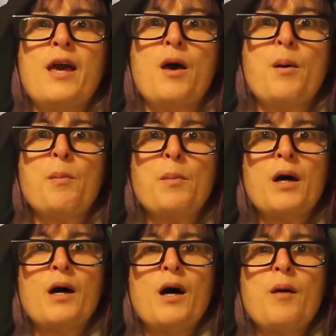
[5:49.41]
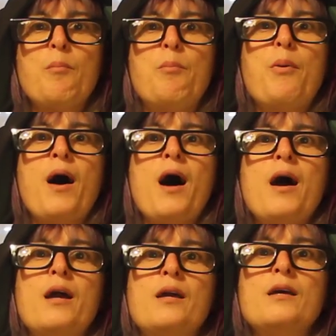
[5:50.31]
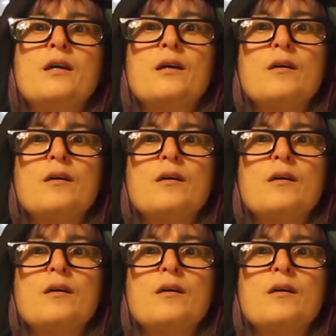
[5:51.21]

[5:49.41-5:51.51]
him by